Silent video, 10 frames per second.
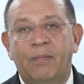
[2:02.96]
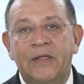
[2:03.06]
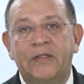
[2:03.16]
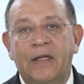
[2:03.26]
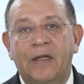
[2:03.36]

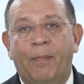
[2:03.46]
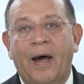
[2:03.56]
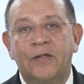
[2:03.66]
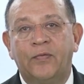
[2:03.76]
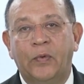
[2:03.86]
missing in the
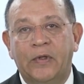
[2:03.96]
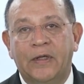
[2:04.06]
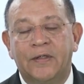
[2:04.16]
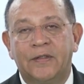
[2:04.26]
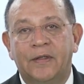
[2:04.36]
past few
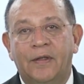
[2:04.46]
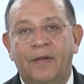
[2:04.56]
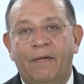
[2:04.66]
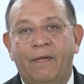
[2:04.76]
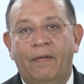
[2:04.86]
years.
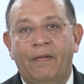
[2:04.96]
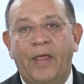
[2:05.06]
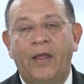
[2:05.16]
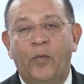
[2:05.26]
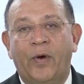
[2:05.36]

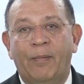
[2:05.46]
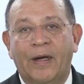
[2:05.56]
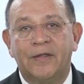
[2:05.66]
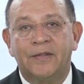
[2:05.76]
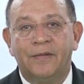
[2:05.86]
Thank you very
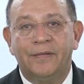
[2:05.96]
much.